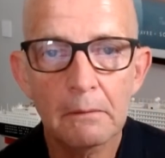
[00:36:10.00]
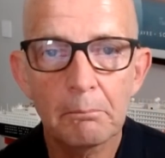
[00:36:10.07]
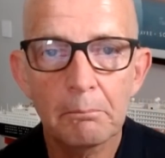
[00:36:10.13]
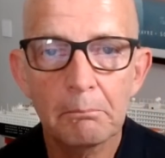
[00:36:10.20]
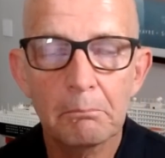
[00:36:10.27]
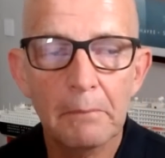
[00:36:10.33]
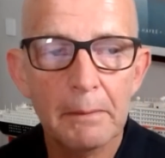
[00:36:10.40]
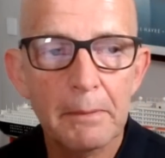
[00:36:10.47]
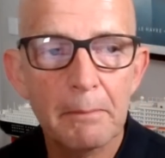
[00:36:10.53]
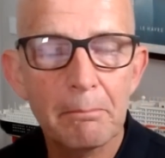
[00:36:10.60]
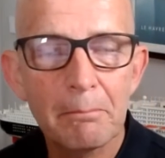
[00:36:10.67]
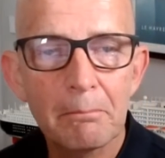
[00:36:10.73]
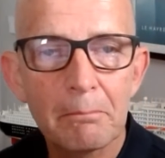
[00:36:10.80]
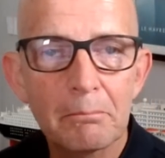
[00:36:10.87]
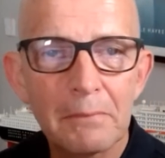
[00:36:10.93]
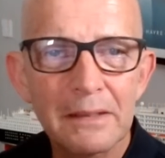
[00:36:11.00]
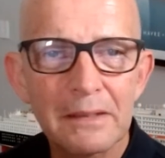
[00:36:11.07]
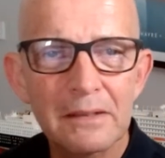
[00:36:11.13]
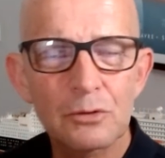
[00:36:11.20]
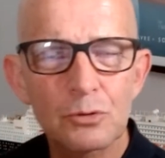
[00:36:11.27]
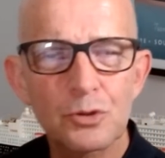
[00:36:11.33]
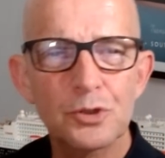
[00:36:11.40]
maybe a
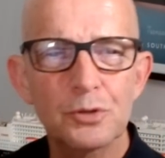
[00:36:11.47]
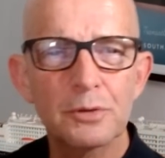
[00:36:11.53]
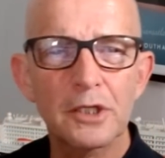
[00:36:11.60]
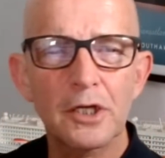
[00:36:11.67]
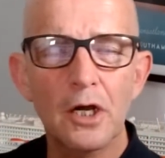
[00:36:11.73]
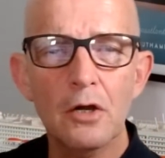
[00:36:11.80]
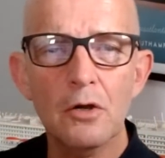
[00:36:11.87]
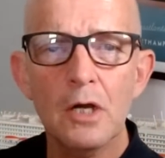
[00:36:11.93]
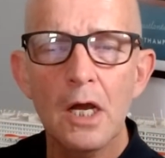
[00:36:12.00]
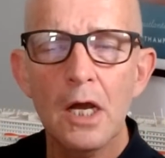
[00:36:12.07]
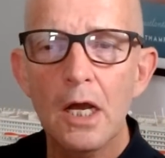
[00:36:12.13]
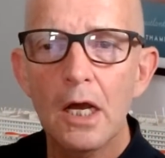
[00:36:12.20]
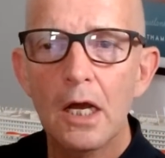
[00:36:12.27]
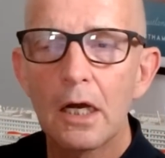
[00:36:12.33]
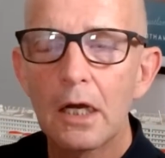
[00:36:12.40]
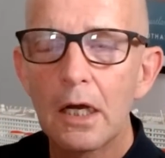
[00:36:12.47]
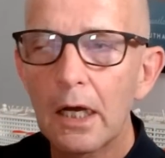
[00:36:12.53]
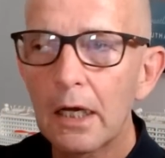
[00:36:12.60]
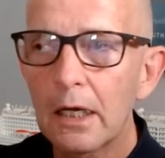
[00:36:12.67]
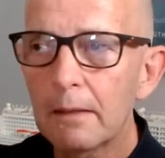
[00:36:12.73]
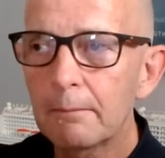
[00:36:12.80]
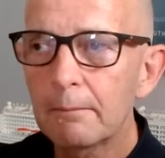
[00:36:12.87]
month or two ago,
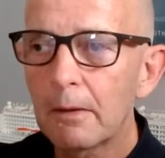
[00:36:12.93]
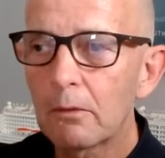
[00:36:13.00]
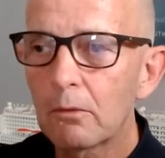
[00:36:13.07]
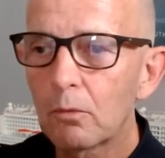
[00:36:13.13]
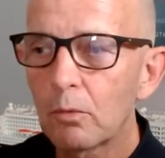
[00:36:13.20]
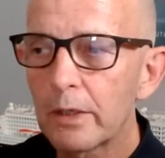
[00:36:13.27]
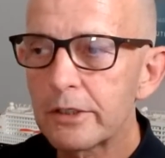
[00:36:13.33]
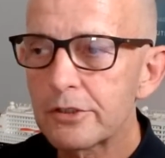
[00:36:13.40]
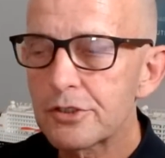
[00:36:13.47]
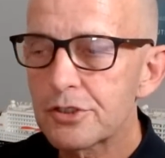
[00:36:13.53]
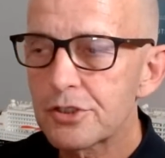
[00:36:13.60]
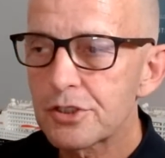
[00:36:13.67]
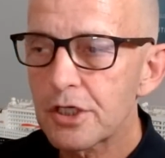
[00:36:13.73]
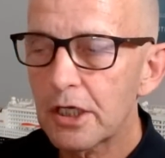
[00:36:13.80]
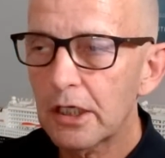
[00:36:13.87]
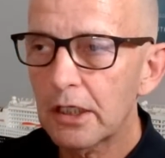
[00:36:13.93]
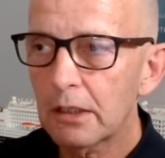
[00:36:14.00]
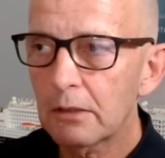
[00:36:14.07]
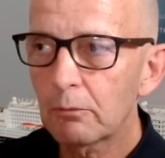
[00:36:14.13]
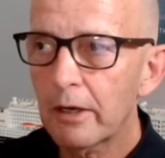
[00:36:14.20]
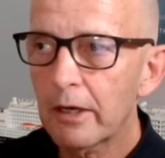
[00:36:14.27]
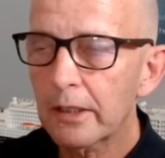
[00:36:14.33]

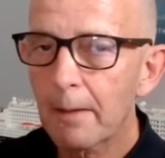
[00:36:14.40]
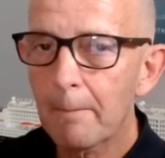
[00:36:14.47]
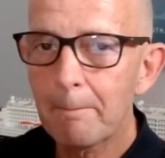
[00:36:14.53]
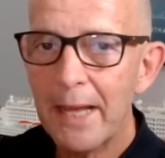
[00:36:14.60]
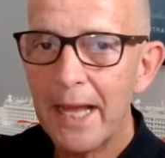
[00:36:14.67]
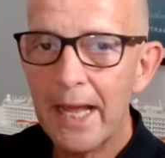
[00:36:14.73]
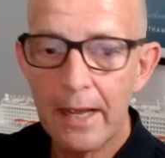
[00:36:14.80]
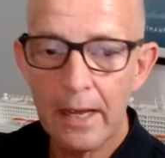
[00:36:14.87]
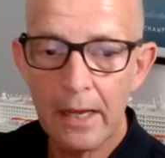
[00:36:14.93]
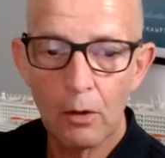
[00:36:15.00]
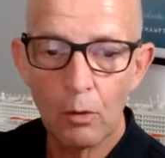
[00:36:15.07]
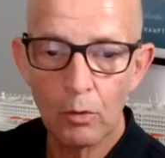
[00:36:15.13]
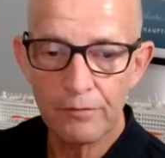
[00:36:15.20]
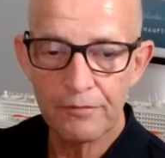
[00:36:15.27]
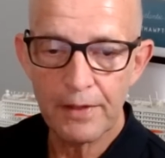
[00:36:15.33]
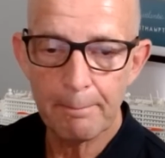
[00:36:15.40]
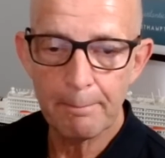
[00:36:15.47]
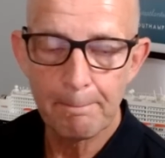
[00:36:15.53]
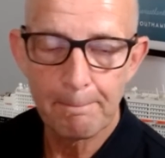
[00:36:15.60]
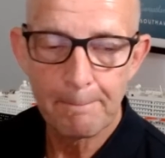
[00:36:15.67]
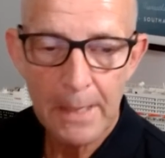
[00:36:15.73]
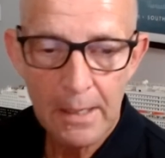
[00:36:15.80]
where I compare all of them.
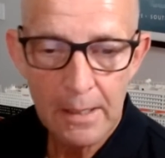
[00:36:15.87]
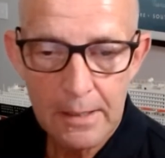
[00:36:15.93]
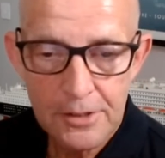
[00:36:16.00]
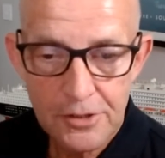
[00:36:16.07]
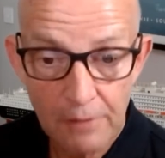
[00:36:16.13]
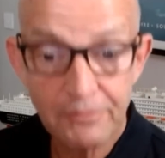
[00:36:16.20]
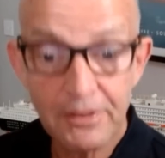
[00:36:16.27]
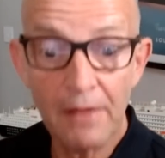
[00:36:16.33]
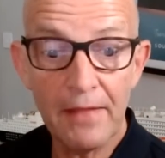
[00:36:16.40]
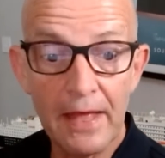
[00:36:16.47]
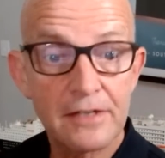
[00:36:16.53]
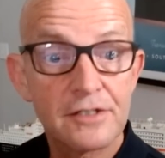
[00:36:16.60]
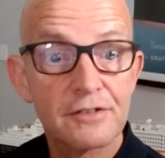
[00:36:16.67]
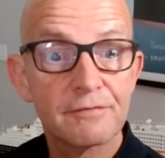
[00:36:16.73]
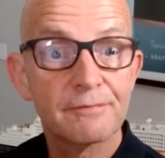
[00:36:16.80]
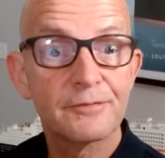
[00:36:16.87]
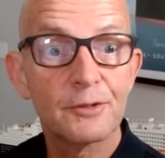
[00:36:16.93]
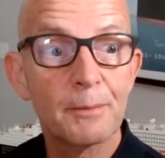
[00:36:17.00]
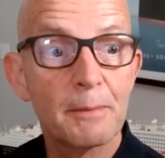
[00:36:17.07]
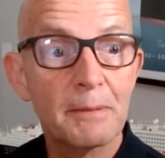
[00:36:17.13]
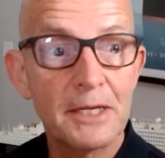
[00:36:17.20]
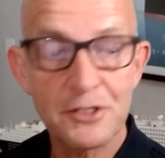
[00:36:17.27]
So I've done that. You'll be
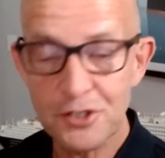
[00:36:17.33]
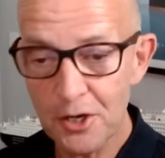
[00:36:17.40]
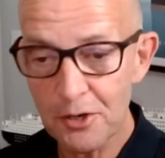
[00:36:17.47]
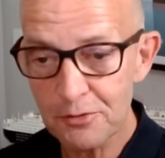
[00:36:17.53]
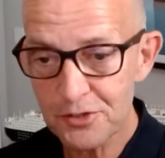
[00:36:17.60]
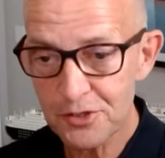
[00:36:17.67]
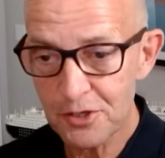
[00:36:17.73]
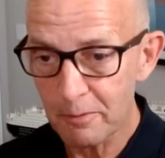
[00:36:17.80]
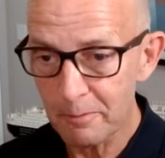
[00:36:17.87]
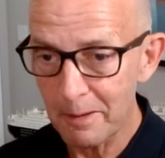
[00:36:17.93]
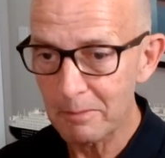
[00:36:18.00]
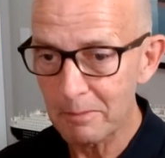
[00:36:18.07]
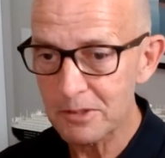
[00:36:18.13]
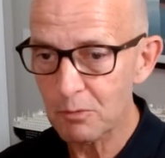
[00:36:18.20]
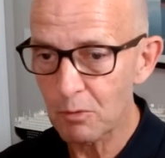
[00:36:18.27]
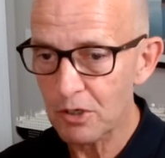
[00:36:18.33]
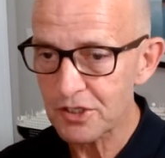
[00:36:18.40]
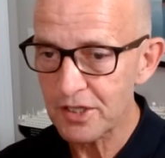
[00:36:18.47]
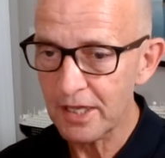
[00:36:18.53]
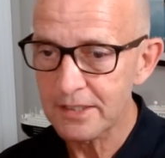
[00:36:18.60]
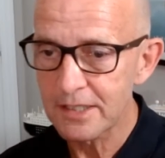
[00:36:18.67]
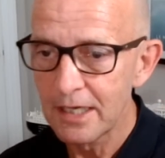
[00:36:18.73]
pleased to know. So you'll be able to watch
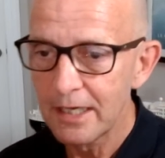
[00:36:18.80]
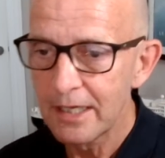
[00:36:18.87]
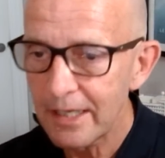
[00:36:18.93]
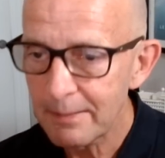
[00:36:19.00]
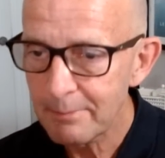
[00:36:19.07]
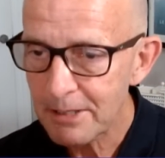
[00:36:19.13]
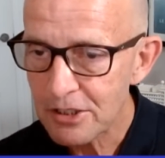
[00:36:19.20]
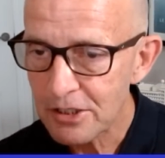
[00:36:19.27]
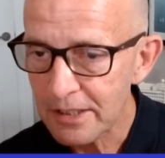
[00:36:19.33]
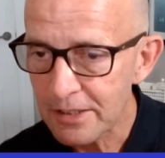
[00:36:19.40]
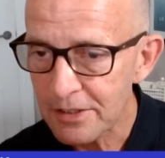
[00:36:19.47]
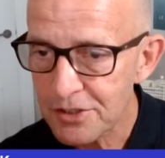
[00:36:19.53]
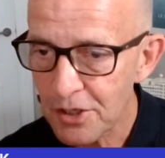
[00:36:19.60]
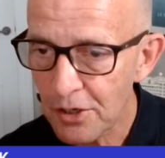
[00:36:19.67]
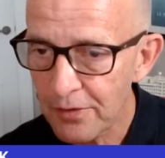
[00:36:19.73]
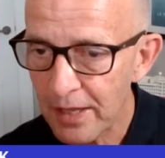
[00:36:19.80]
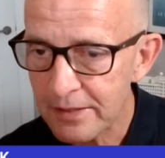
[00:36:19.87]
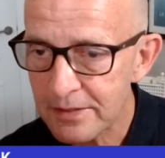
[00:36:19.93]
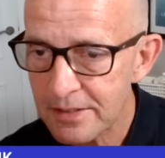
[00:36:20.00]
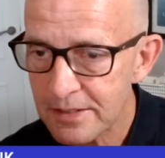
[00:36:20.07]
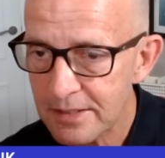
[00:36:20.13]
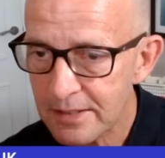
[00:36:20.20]
that immediately. So
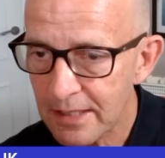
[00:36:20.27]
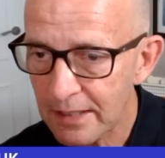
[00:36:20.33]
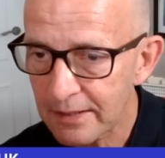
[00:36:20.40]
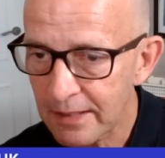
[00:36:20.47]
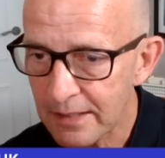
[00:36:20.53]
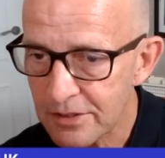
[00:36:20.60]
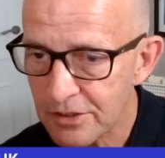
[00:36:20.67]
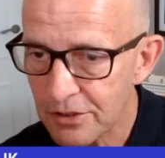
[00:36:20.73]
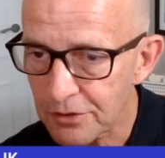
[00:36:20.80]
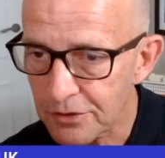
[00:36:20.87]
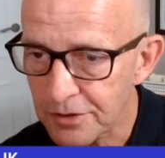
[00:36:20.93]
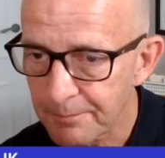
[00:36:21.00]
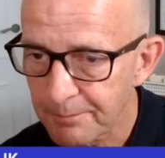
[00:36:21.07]
that's good.